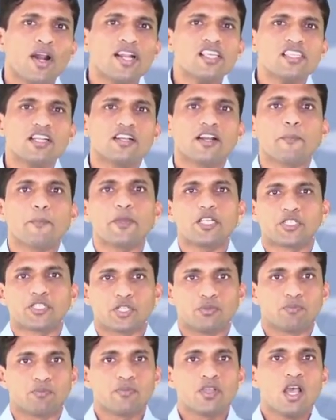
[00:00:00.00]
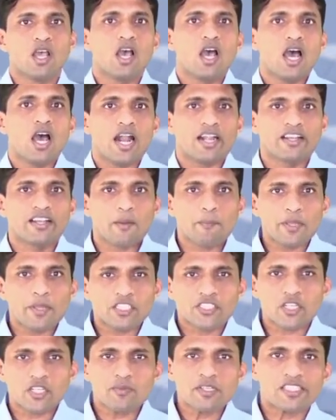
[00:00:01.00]
what is a trapezium? A
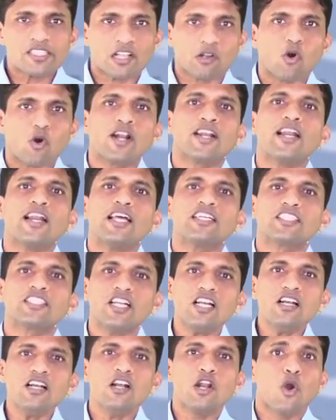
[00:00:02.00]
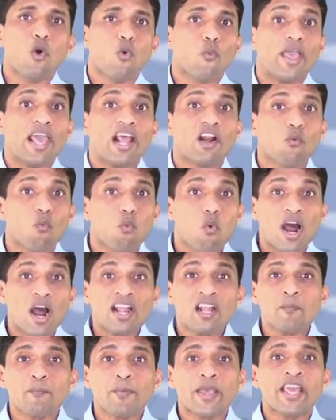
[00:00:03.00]
trapezium is a quadrilateral where
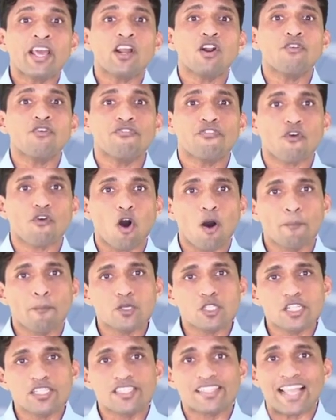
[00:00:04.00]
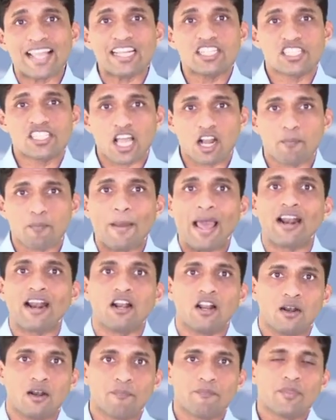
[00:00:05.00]
one pair of opposite sides are
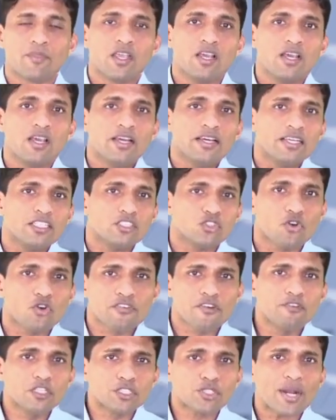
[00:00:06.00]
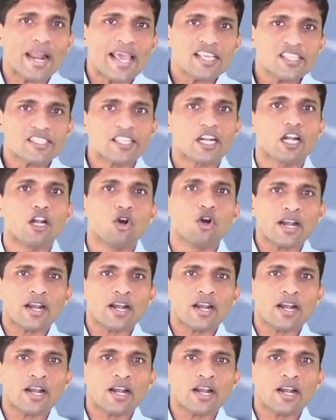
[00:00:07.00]
parallel. So if you visualize, it will